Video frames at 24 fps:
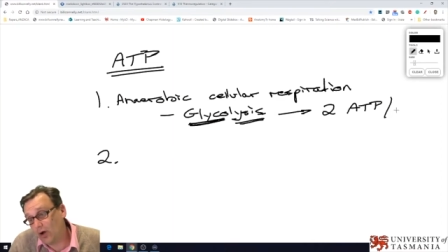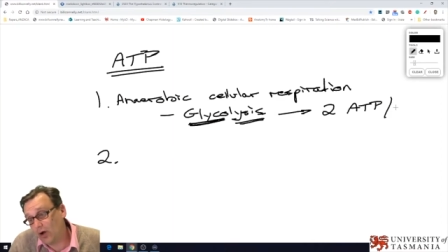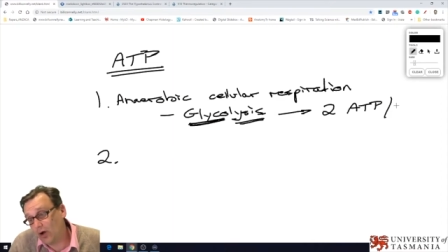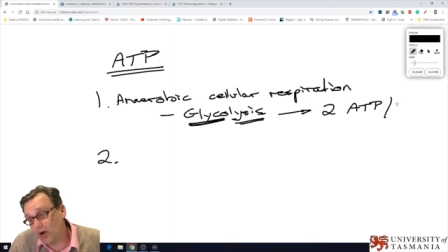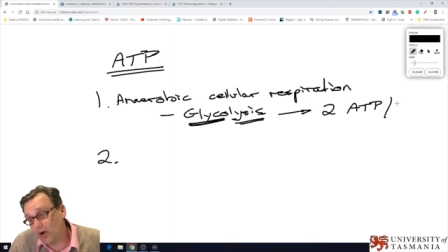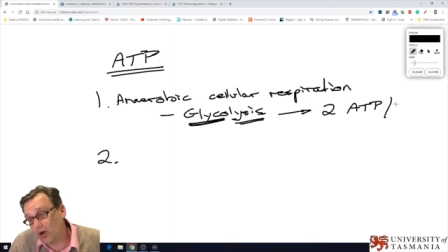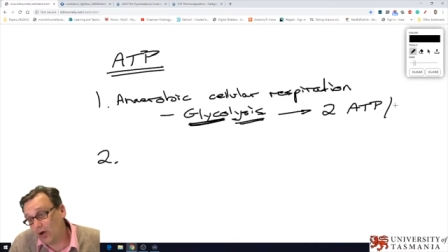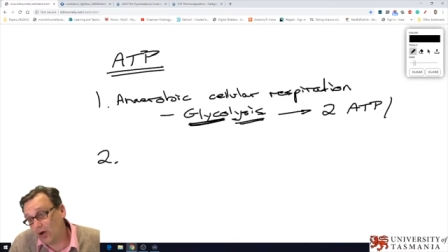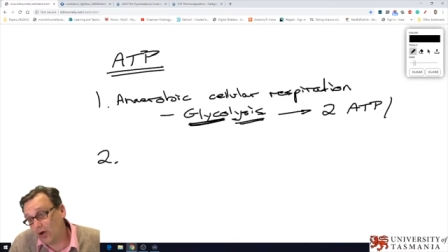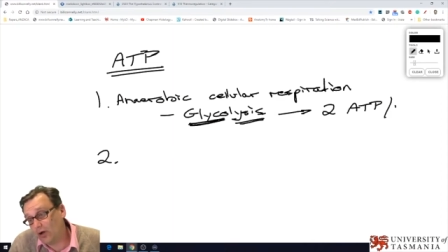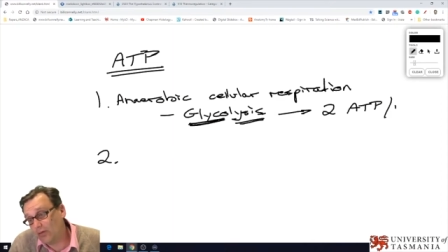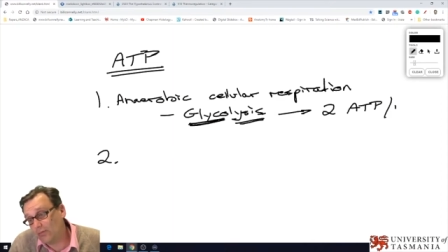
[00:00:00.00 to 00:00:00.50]

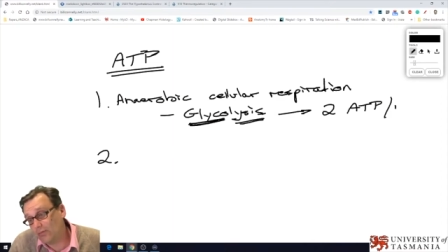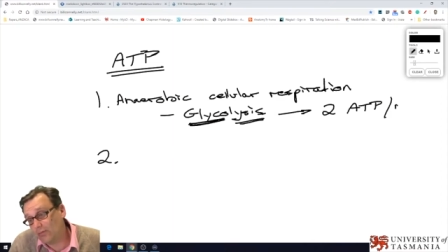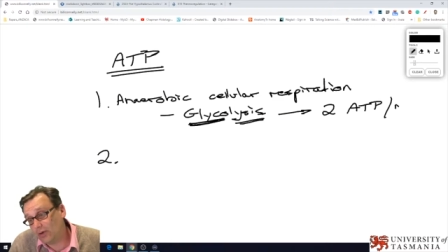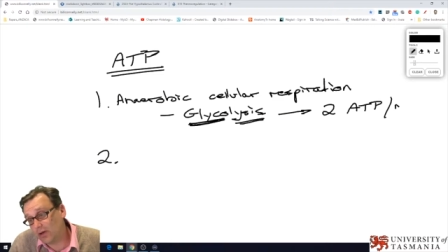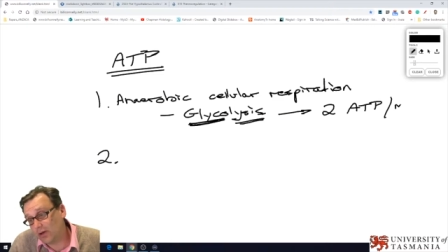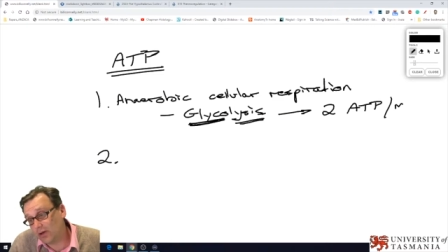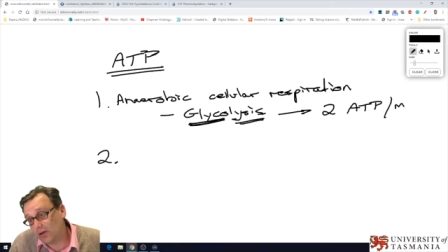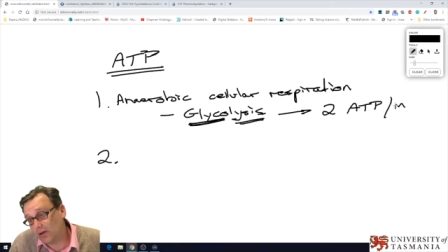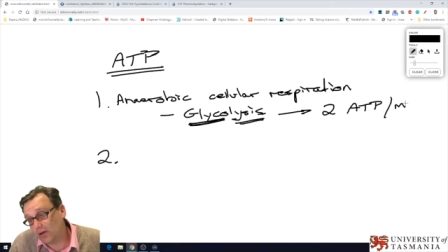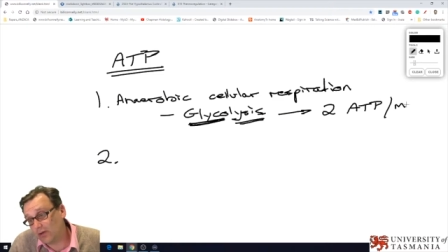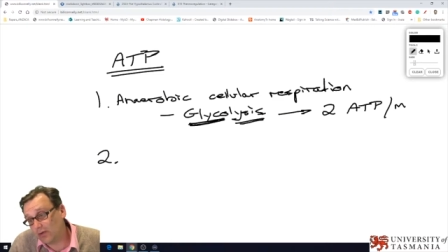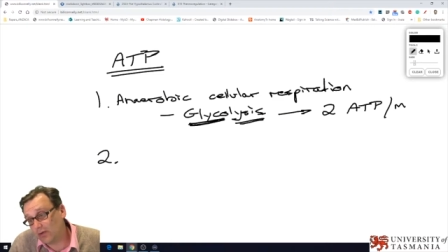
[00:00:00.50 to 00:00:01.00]

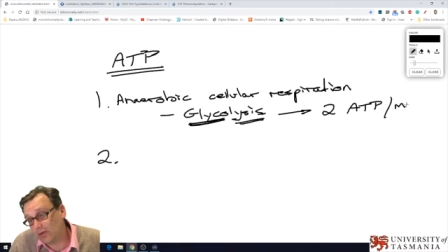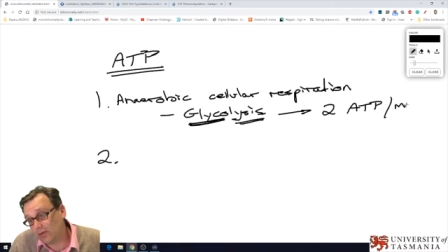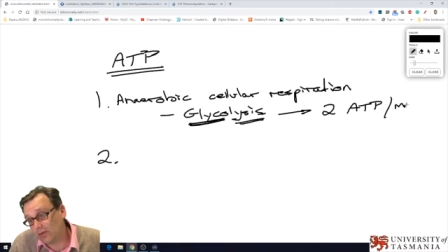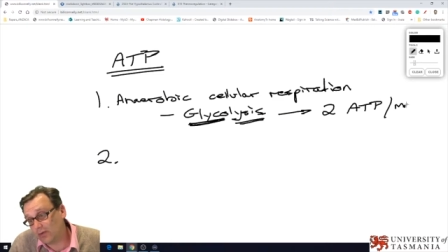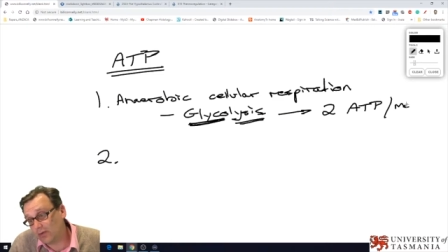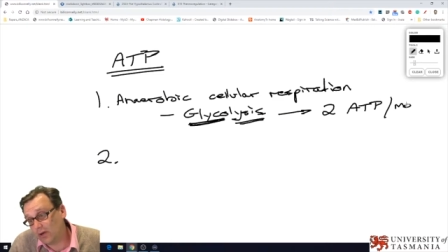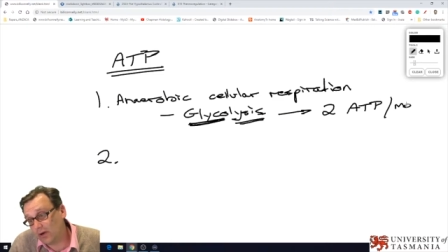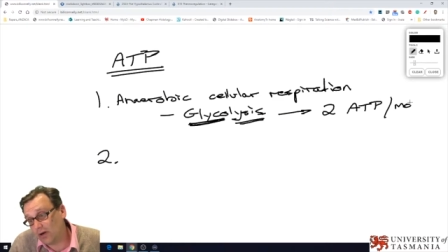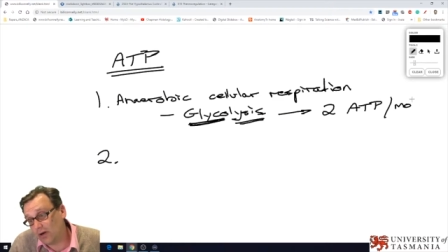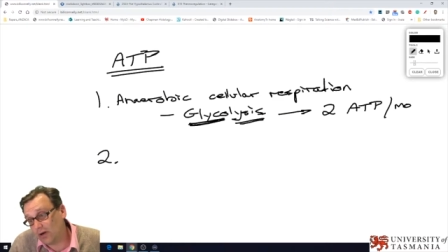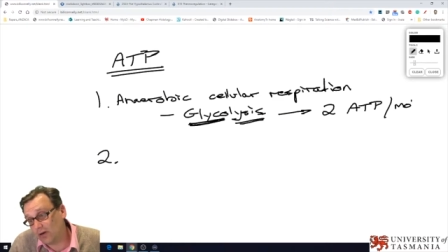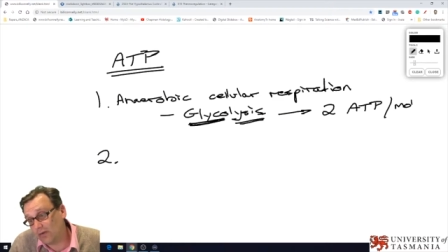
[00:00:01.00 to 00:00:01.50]
per
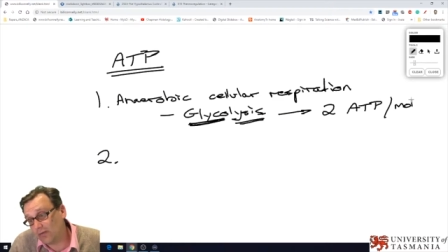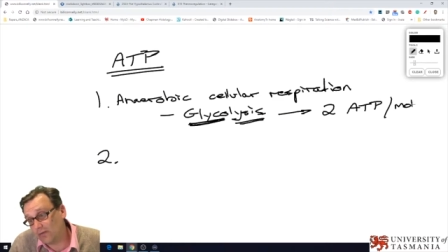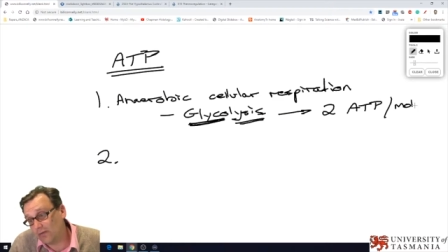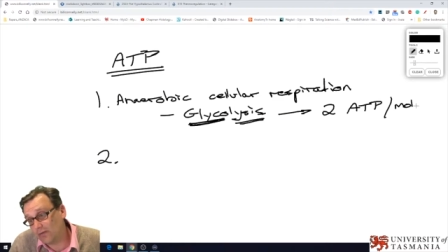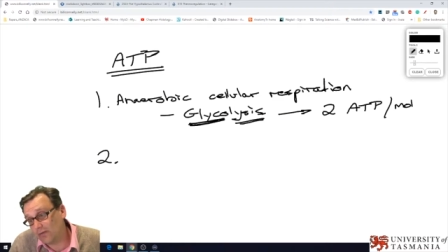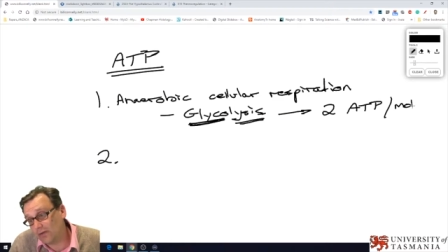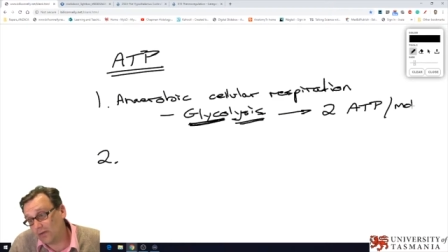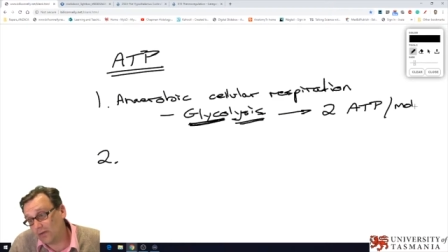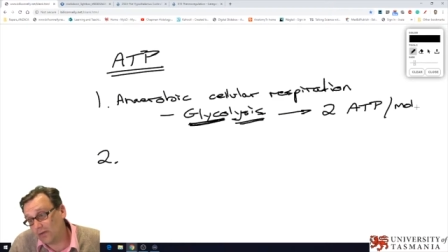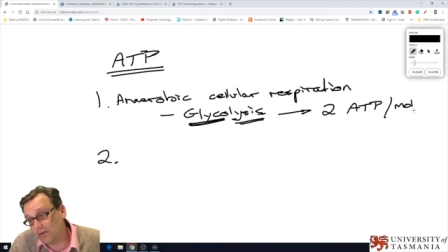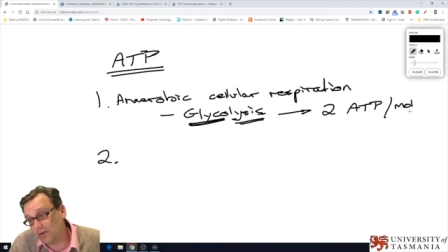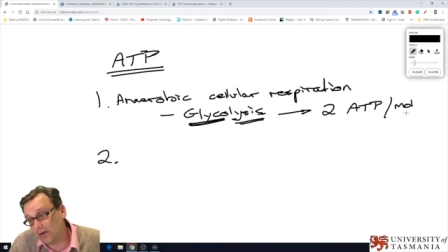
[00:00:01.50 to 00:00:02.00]
molecule
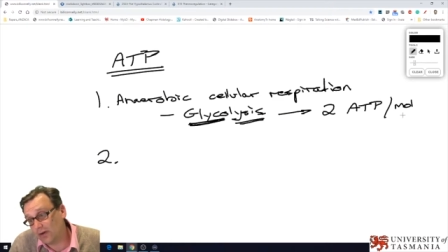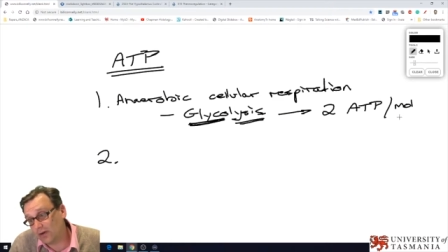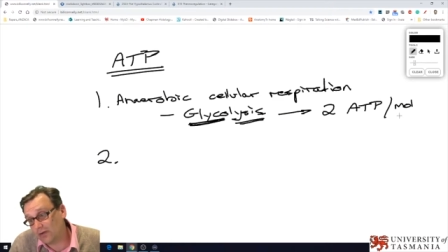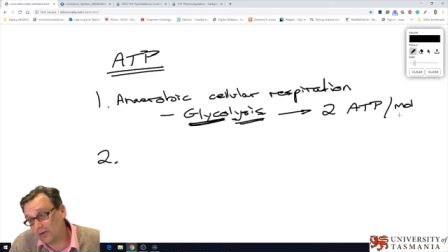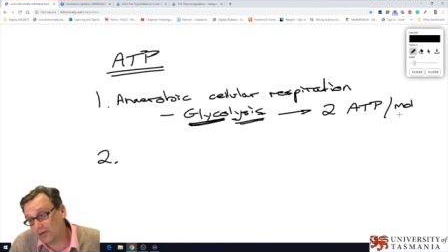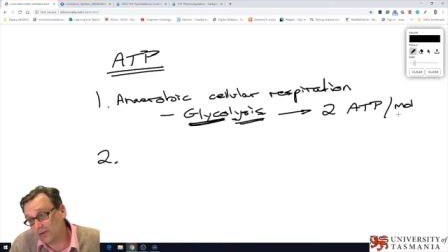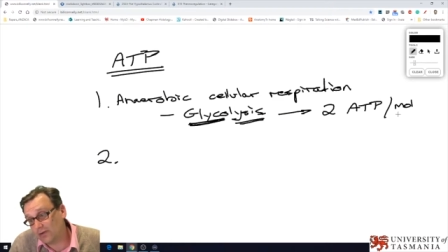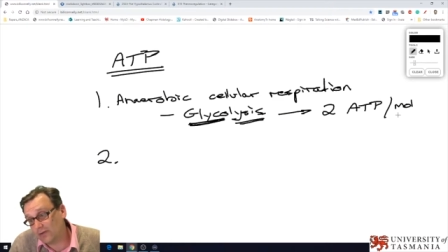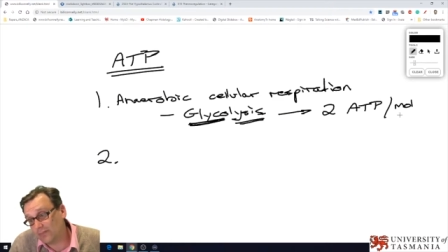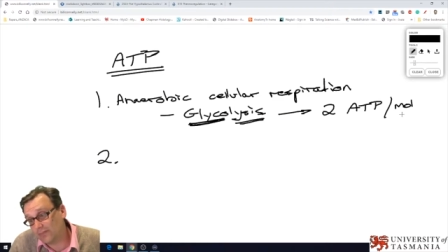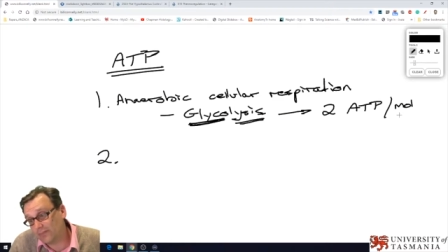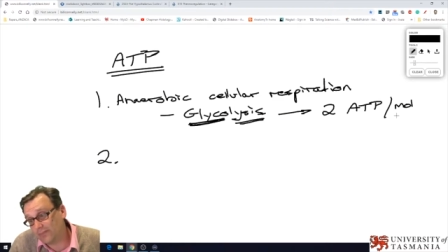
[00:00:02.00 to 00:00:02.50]
of
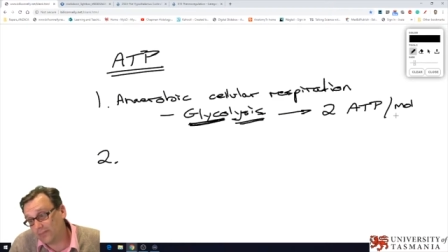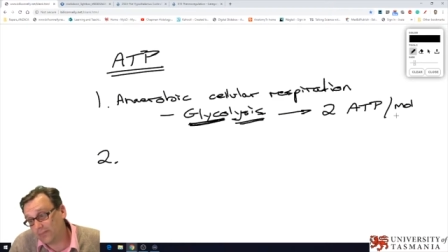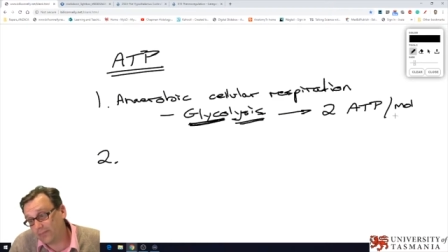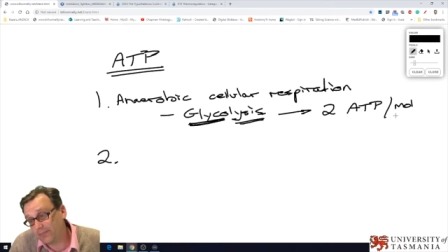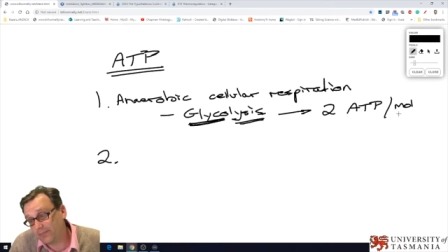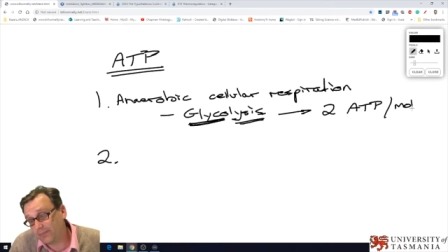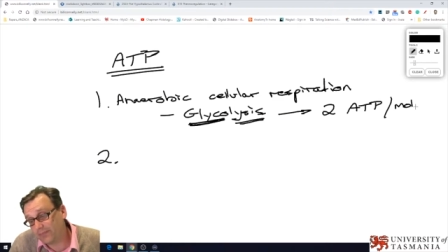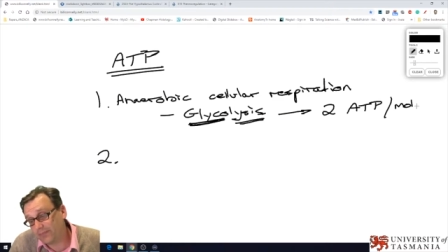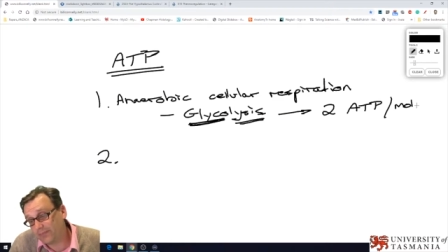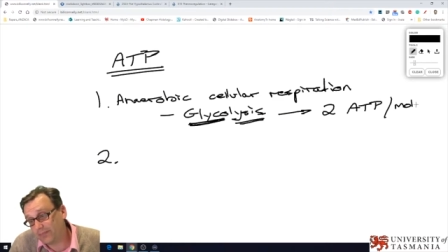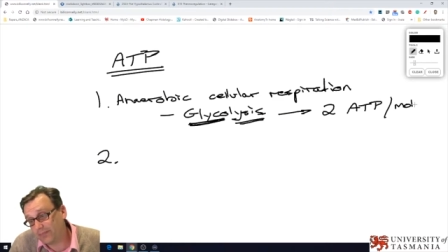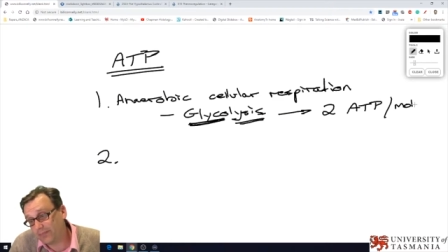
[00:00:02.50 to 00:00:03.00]
glucose.